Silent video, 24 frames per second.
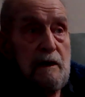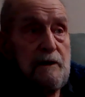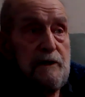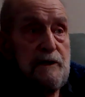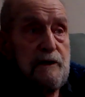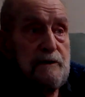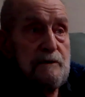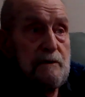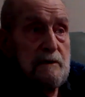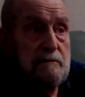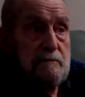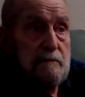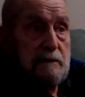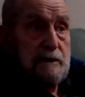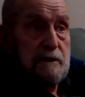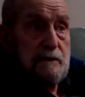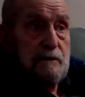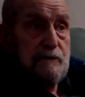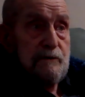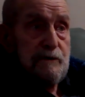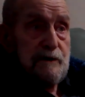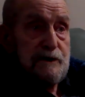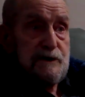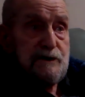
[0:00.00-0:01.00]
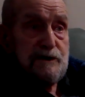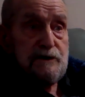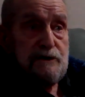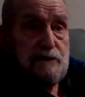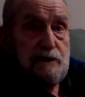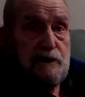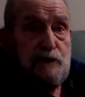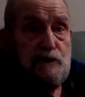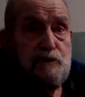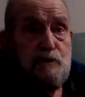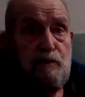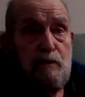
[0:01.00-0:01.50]
And you greased each
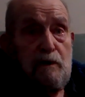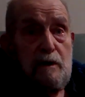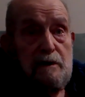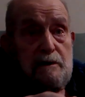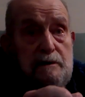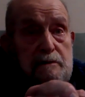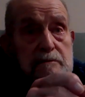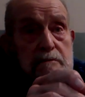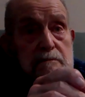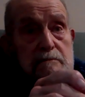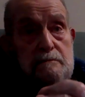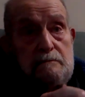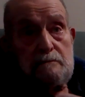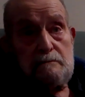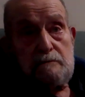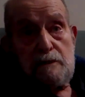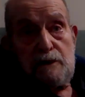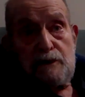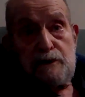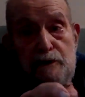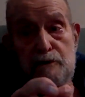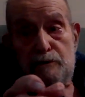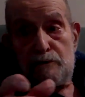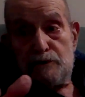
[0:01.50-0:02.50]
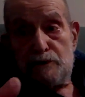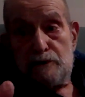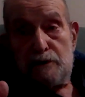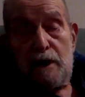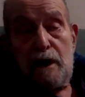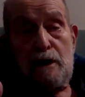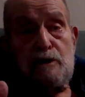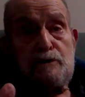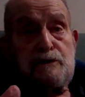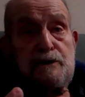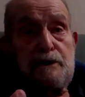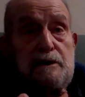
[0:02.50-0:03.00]
one when you was
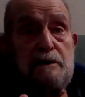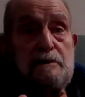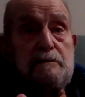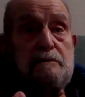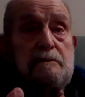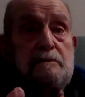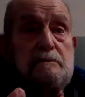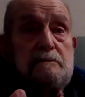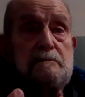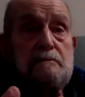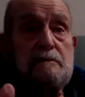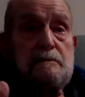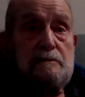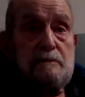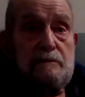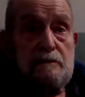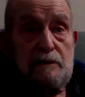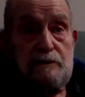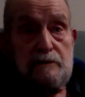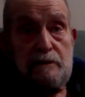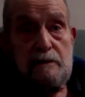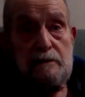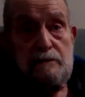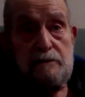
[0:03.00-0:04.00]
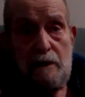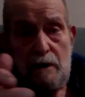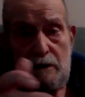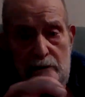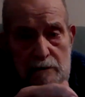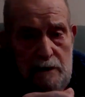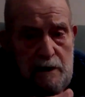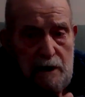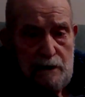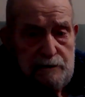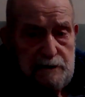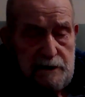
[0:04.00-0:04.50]
loading. Not
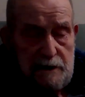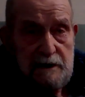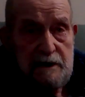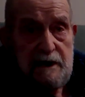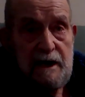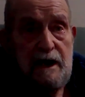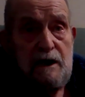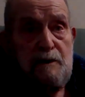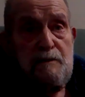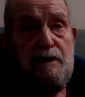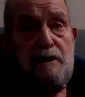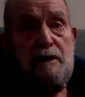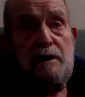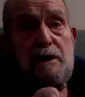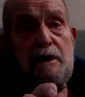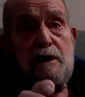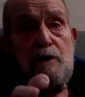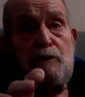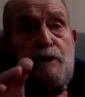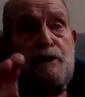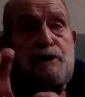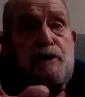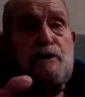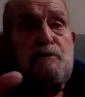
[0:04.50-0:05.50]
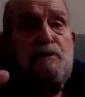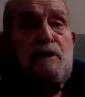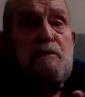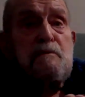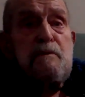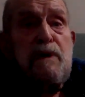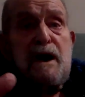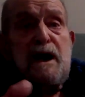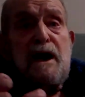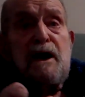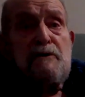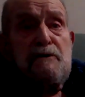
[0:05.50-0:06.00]
loading now, but when you're
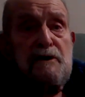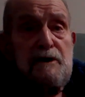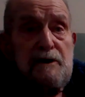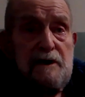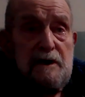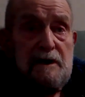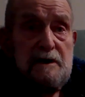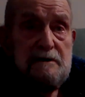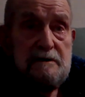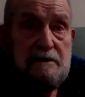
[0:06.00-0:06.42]
preparing it,